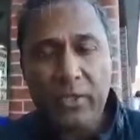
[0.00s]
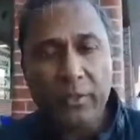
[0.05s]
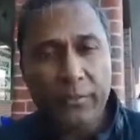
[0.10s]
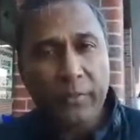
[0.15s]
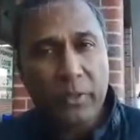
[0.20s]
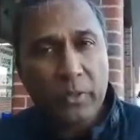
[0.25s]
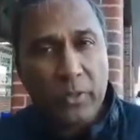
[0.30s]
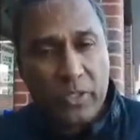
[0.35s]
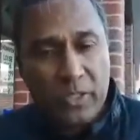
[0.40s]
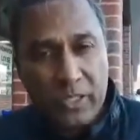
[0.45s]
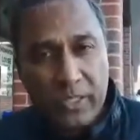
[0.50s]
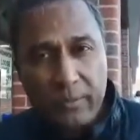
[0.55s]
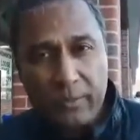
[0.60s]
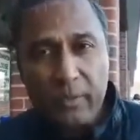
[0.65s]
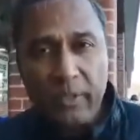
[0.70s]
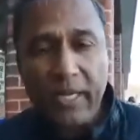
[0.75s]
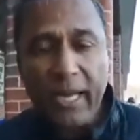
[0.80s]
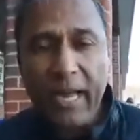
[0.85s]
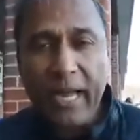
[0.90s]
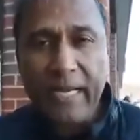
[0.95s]
your immune system
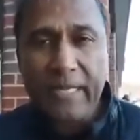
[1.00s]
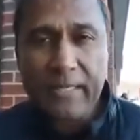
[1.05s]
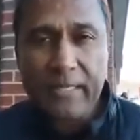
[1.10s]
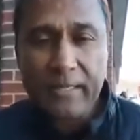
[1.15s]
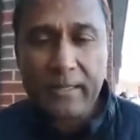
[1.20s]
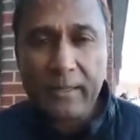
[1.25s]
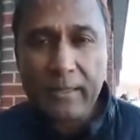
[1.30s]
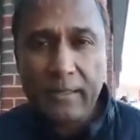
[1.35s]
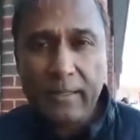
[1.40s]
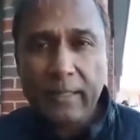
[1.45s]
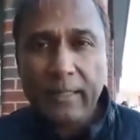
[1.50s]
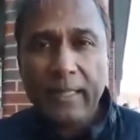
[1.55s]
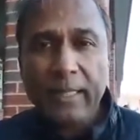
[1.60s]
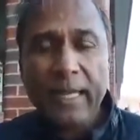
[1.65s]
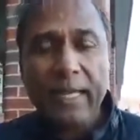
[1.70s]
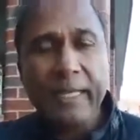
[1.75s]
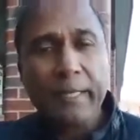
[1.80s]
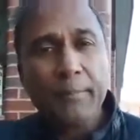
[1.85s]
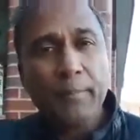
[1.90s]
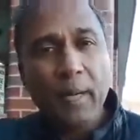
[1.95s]
reacts
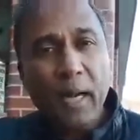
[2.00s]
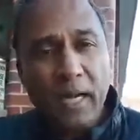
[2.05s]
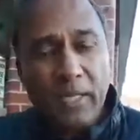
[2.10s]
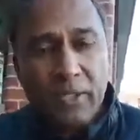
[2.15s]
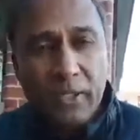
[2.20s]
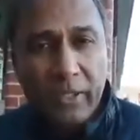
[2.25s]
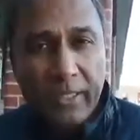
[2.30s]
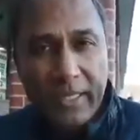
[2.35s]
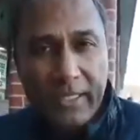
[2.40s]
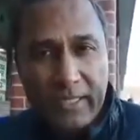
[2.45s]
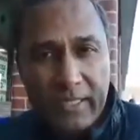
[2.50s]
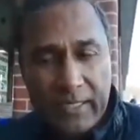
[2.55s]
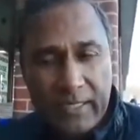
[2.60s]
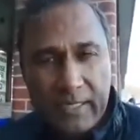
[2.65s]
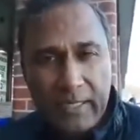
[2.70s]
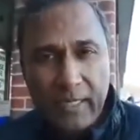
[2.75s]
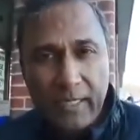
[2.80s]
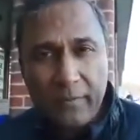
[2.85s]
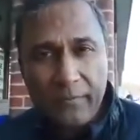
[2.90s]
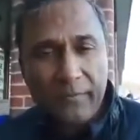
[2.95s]
and it modulates
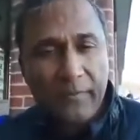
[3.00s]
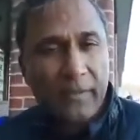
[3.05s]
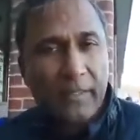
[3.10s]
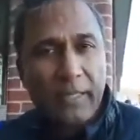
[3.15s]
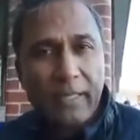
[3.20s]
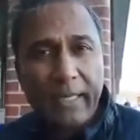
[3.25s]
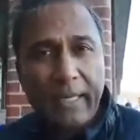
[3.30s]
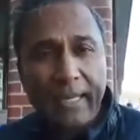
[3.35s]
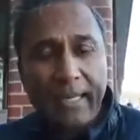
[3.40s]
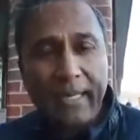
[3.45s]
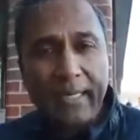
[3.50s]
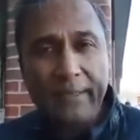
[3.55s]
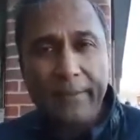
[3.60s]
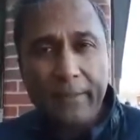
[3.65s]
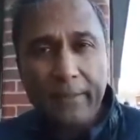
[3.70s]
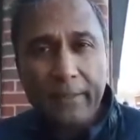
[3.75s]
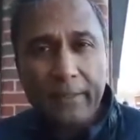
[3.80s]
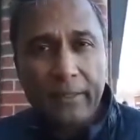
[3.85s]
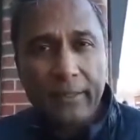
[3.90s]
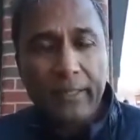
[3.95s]
itself, and
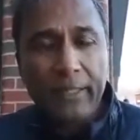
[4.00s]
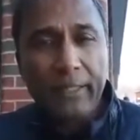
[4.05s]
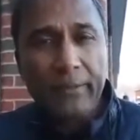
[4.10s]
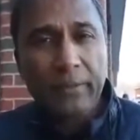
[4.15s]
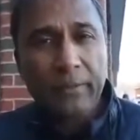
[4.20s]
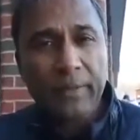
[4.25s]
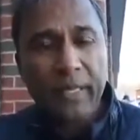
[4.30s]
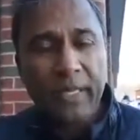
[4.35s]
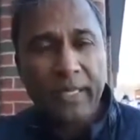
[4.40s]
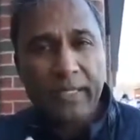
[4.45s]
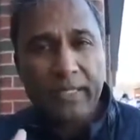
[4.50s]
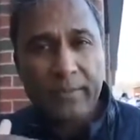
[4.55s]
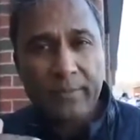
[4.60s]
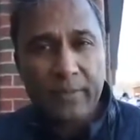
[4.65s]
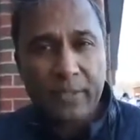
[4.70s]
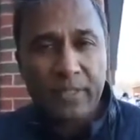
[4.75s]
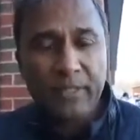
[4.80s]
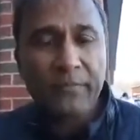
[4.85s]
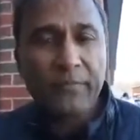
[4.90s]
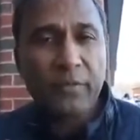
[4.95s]
you may get some
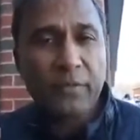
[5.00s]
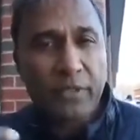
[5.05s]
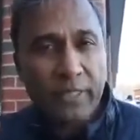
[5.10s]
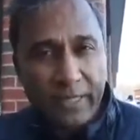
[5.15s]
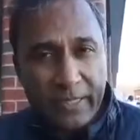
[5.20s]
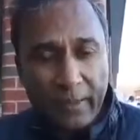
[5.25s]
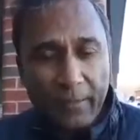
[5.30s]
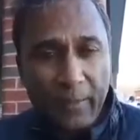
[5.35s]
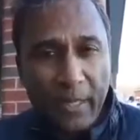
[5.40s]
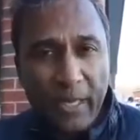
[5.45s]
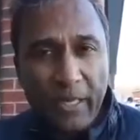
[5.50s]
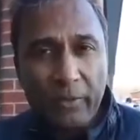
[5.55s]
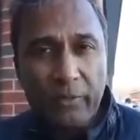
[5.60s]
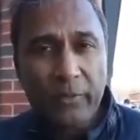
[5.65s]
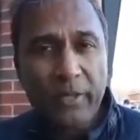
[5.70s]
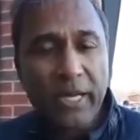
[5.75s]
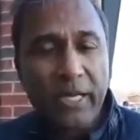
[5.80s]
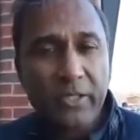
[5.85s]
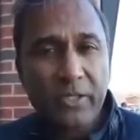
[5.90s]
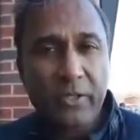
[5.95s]
sniffles, like the mild
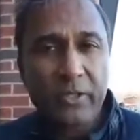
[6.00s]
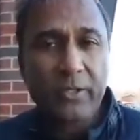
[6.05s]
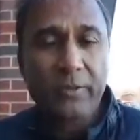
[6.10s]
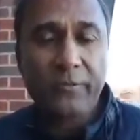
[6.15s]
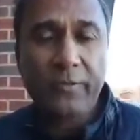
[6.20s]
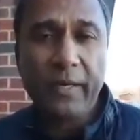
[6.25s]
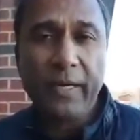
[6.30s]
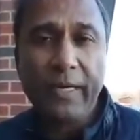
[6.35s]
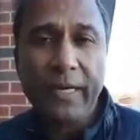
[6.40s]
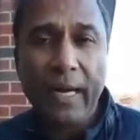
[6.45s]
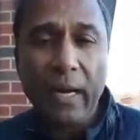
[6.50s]
reaction, you're fine.